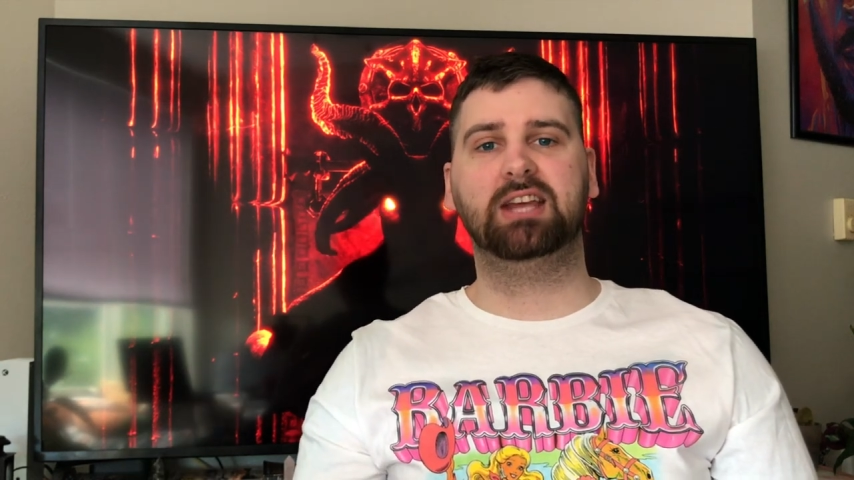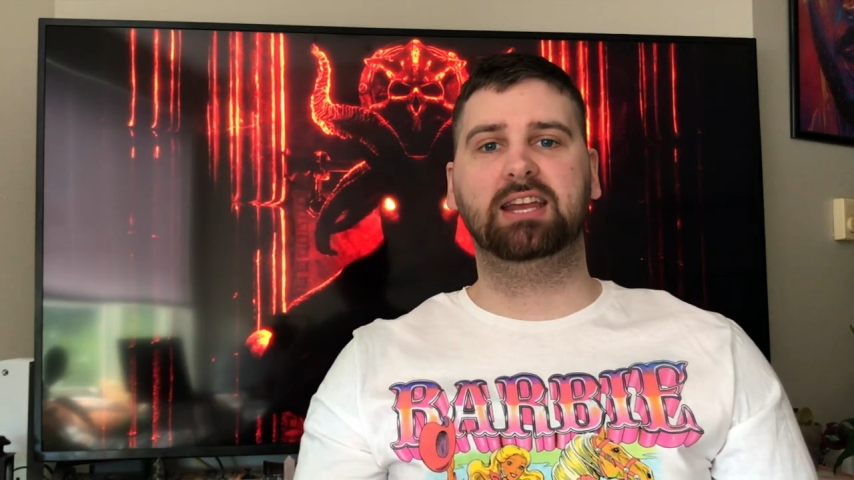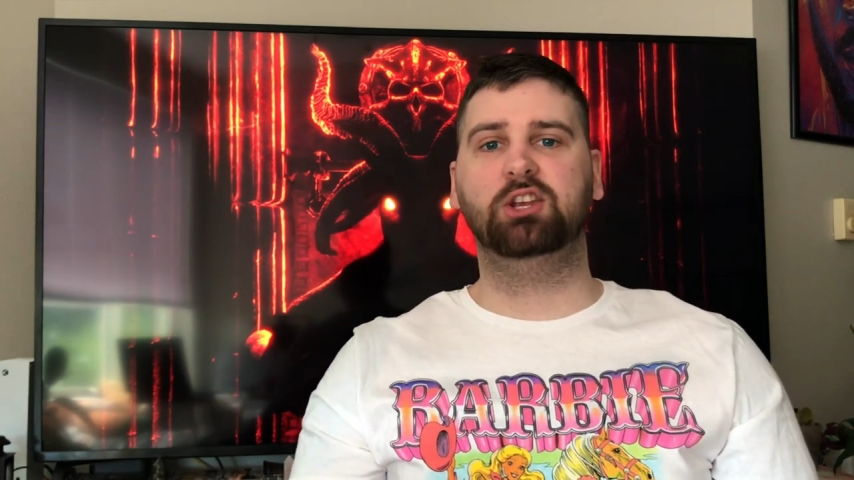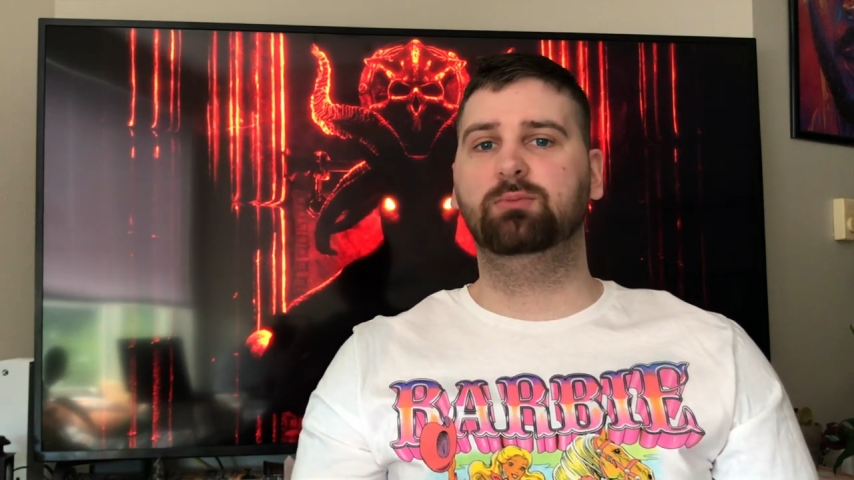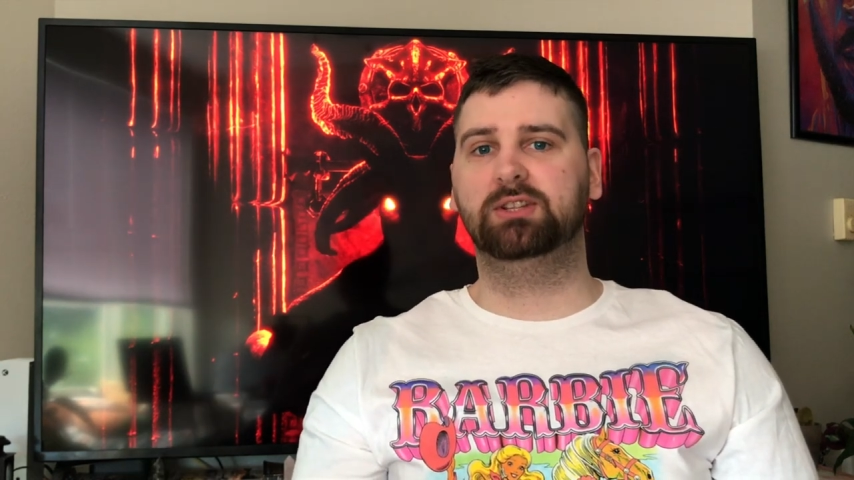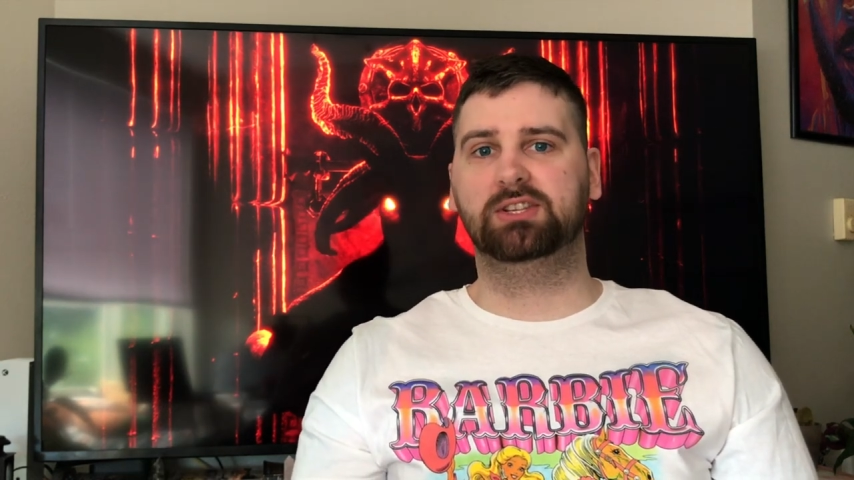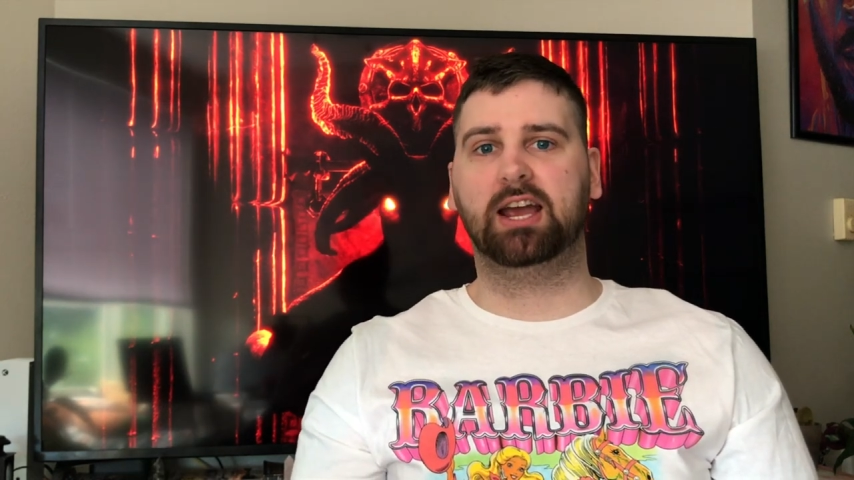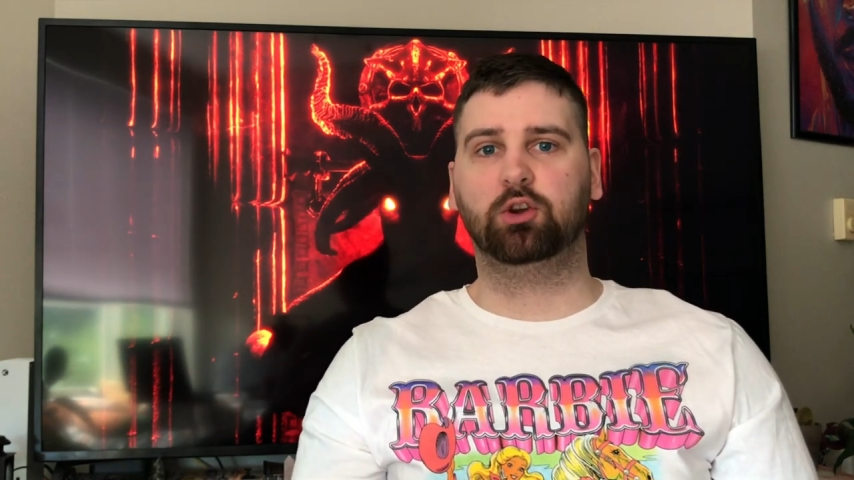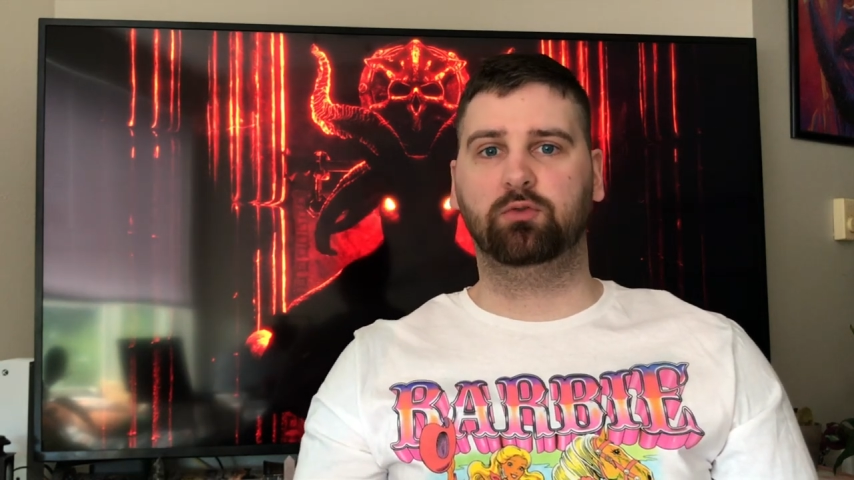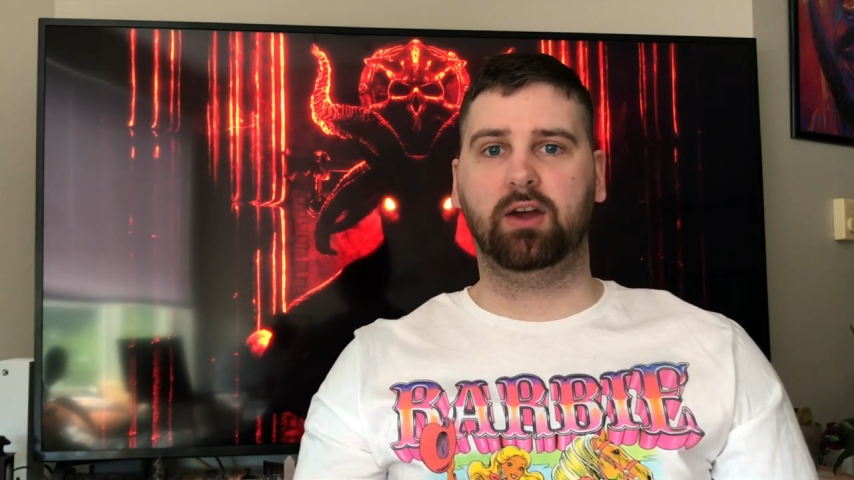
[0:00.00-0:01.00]
10 human
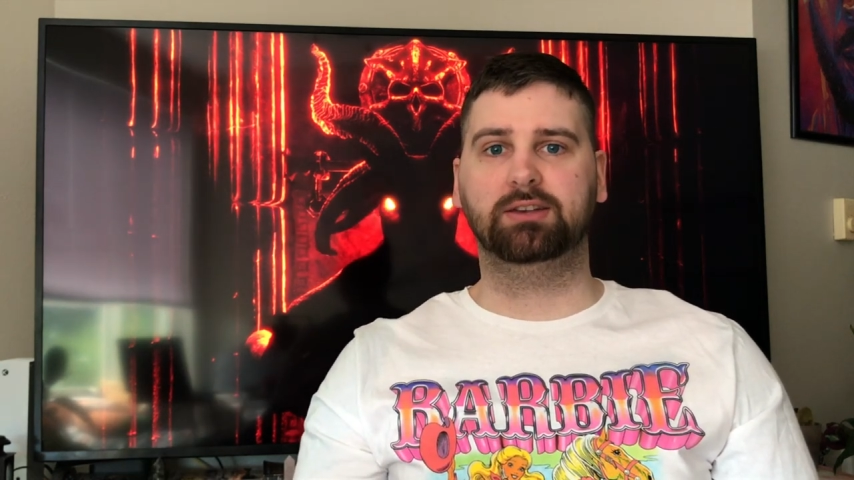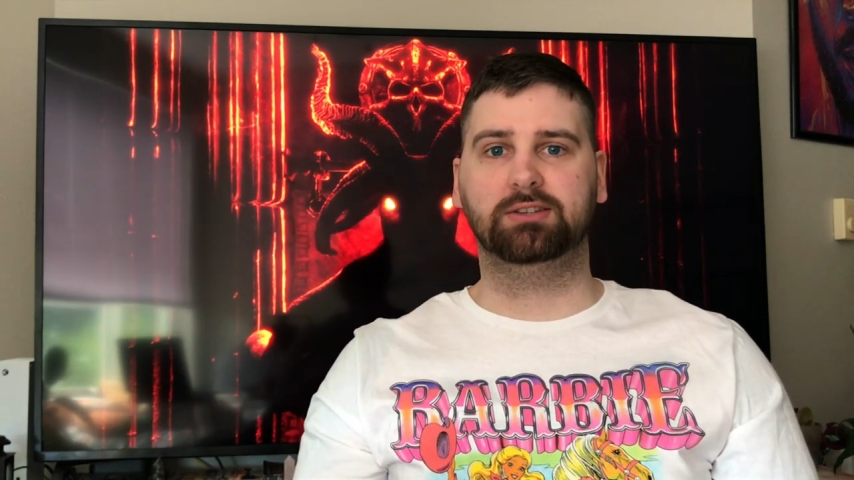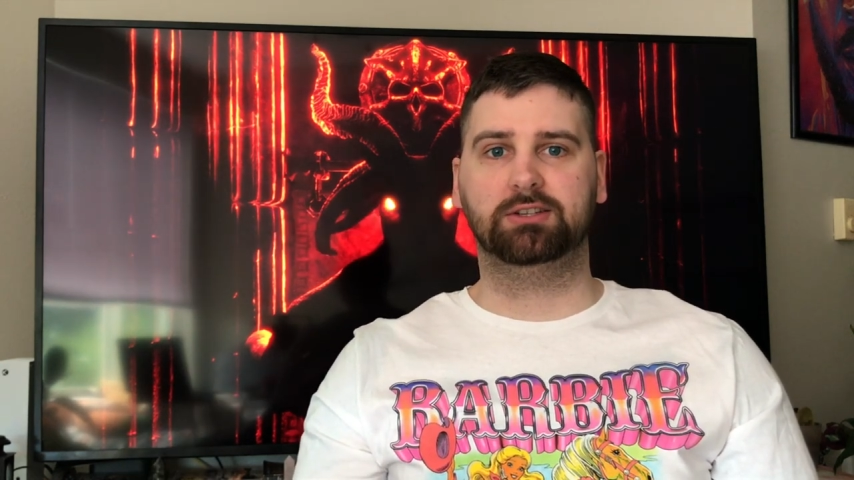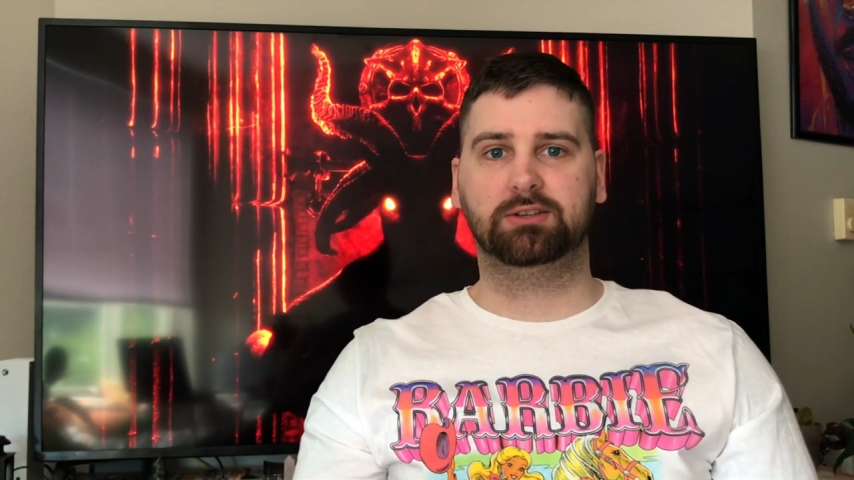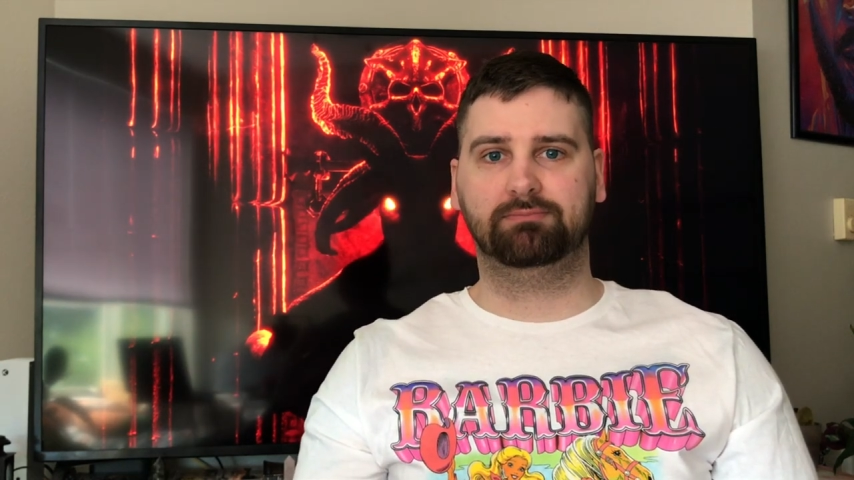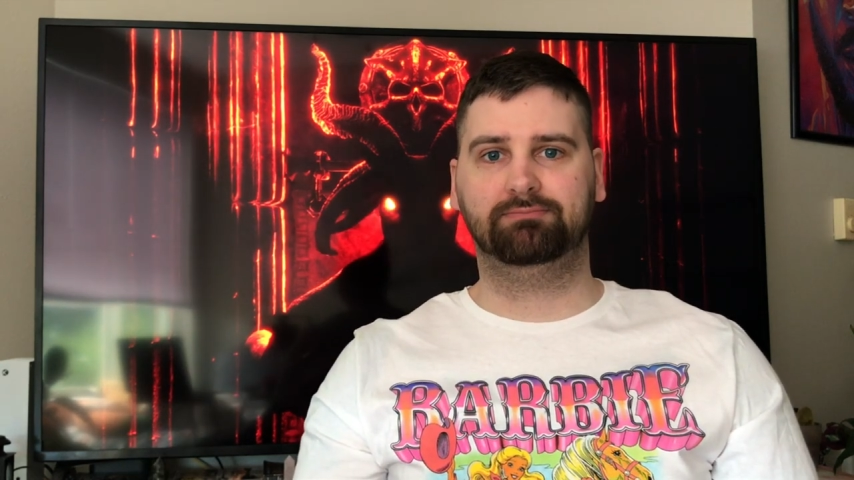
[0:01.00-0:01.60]
sacrifices.